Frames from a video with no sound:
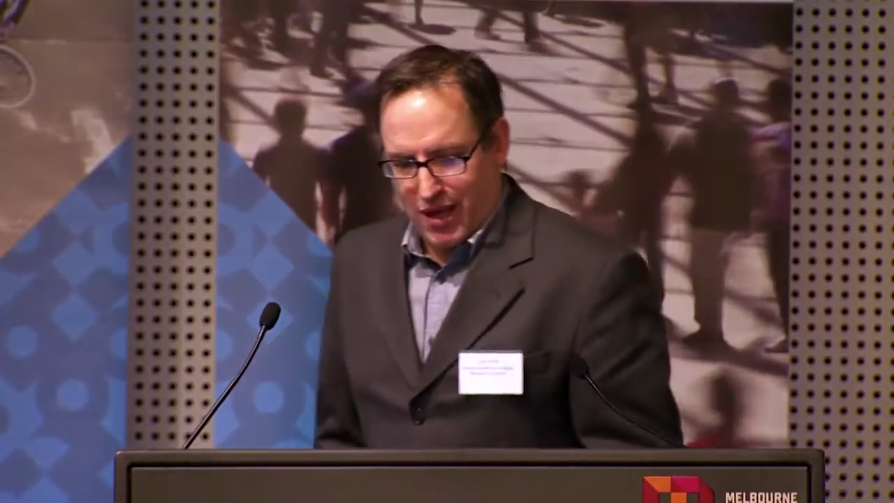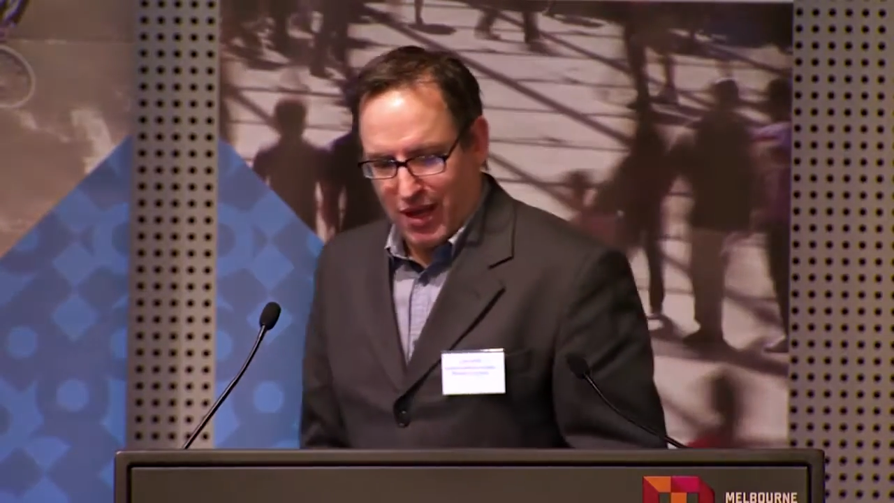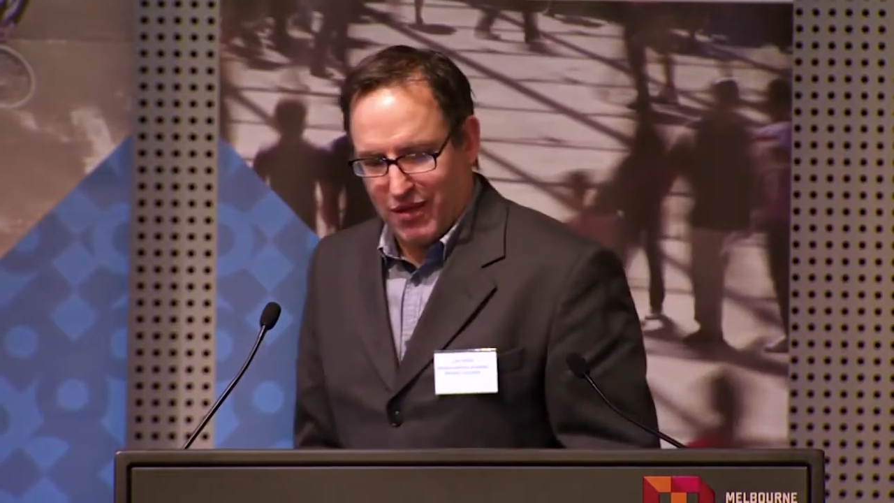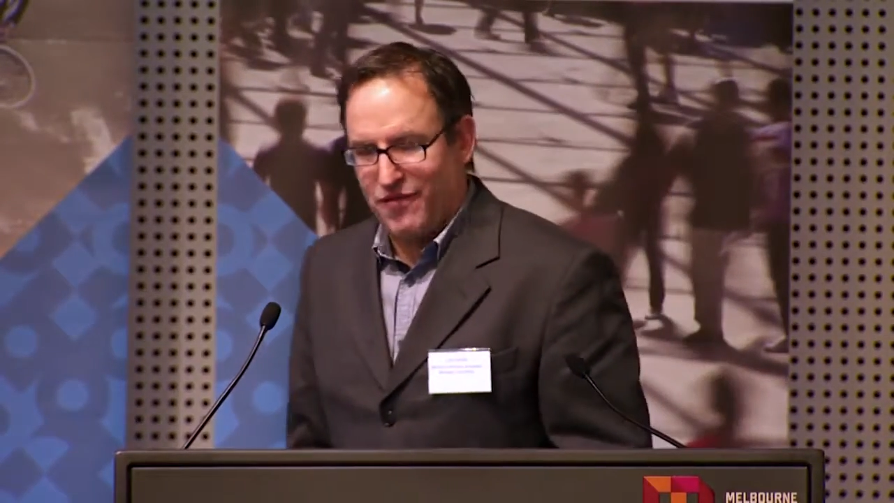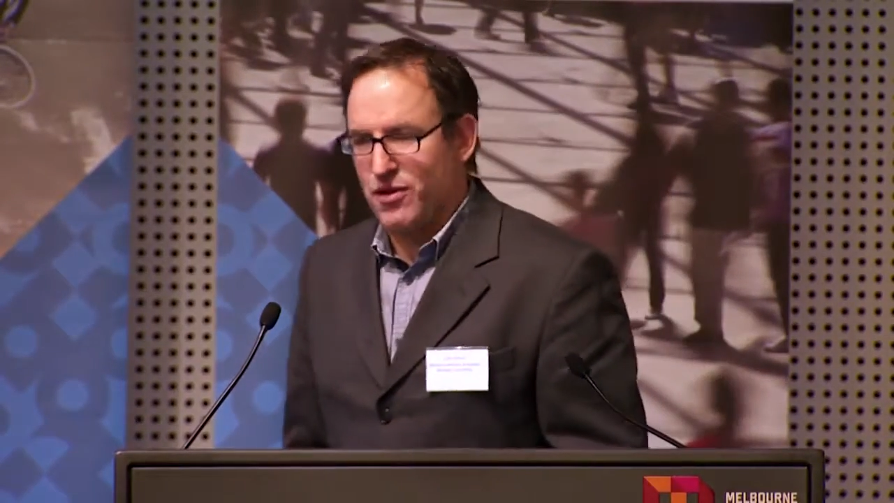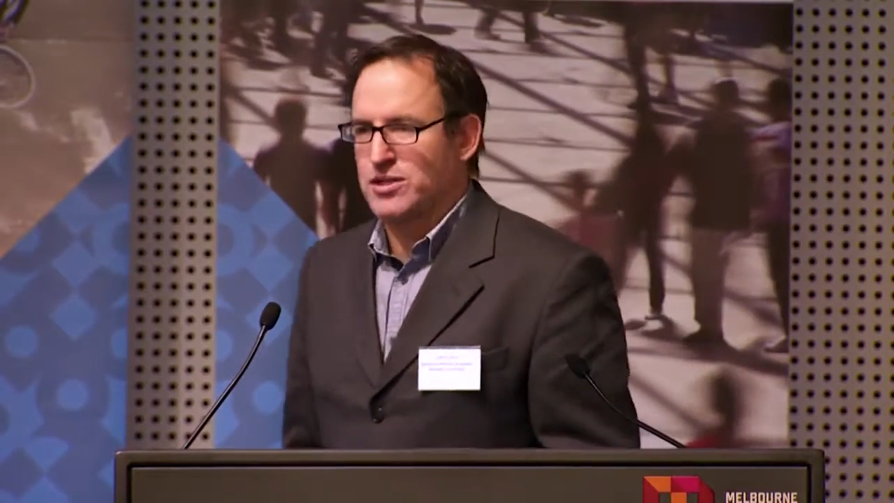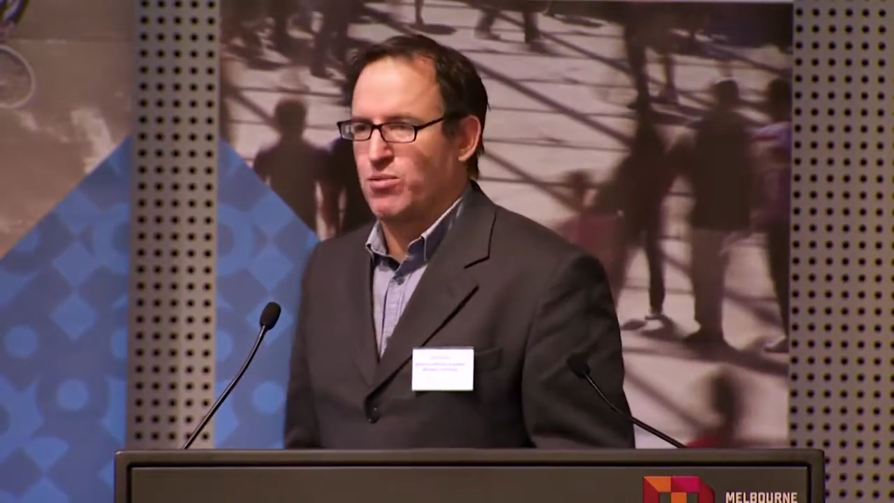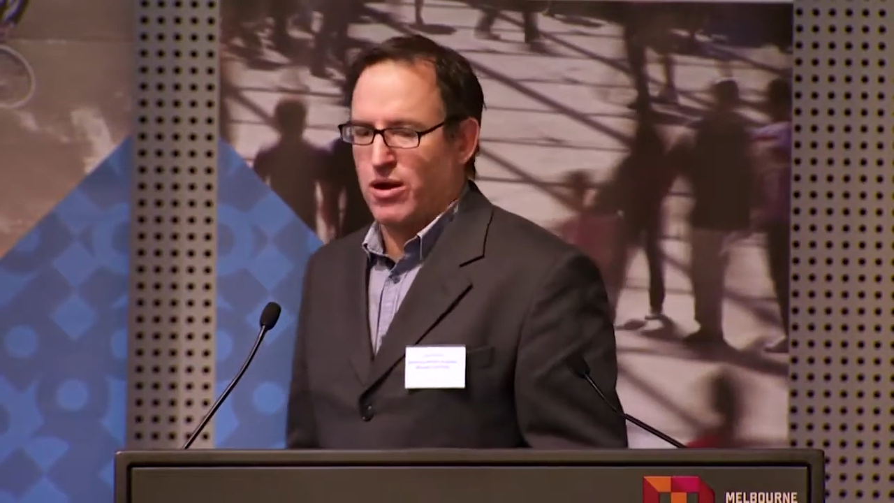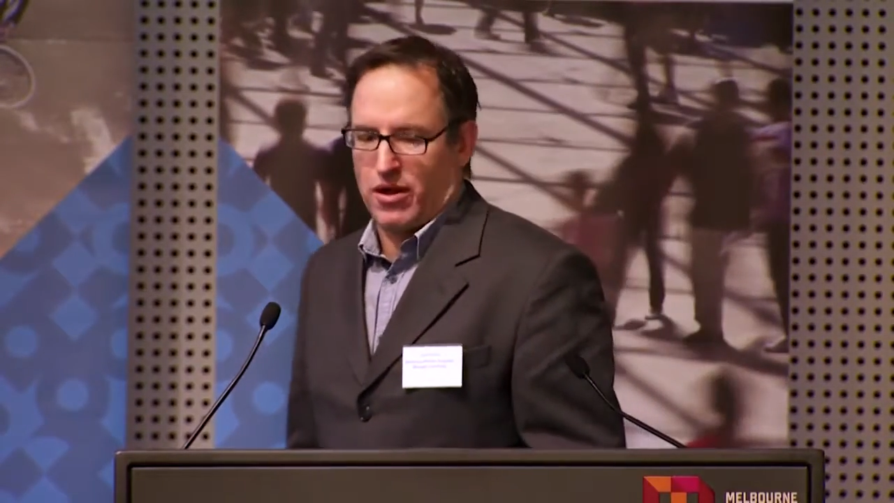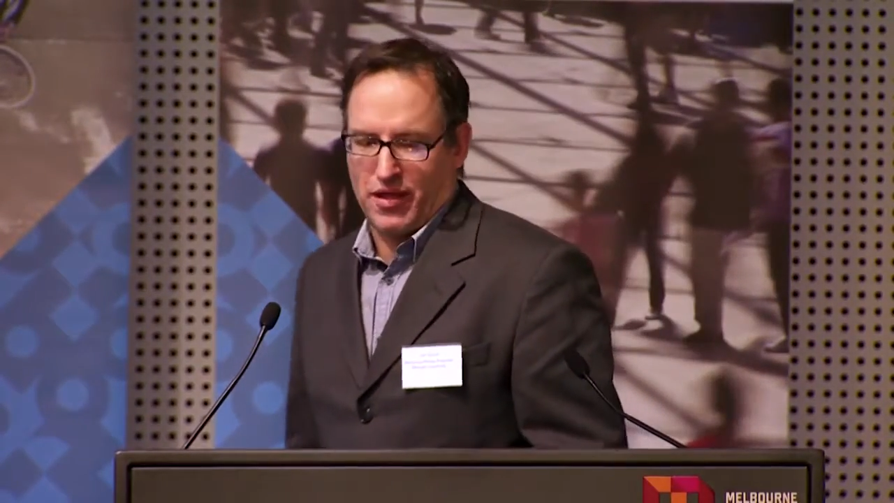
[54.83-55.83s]
and the first
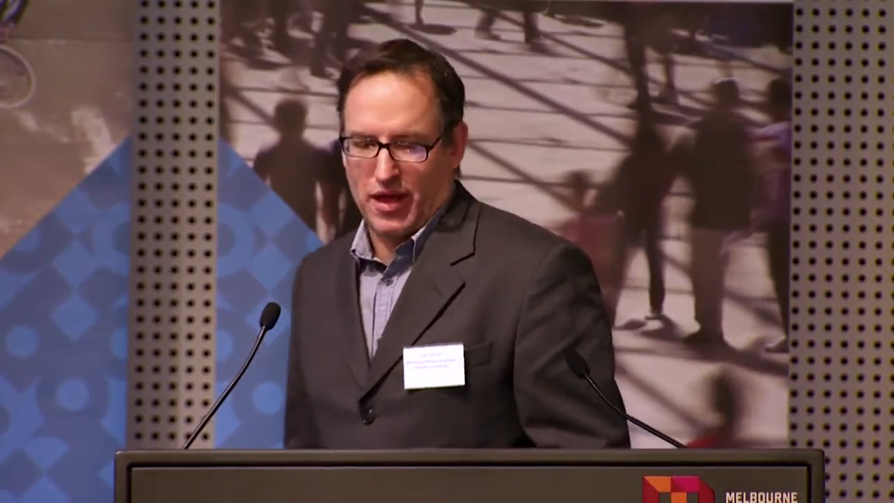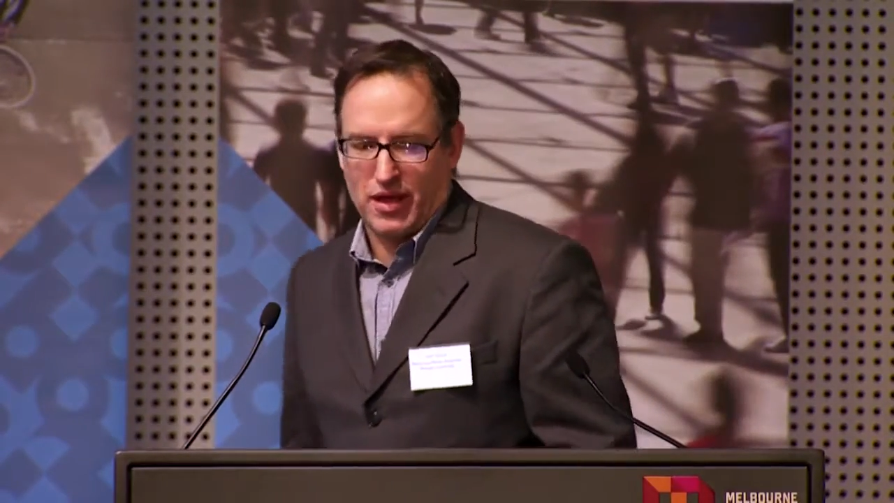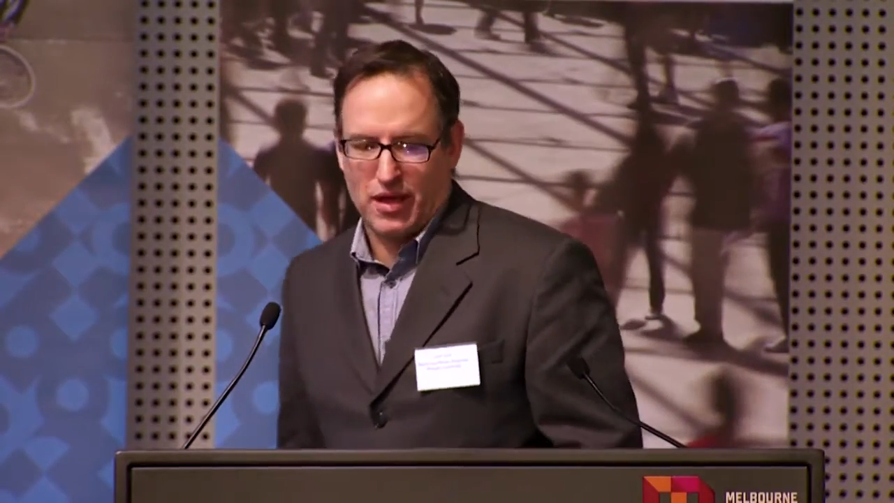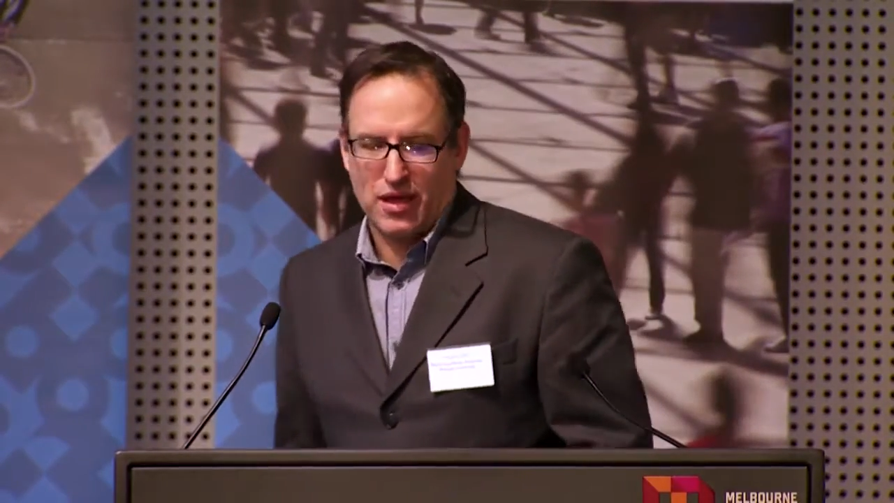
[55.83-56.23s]
one I think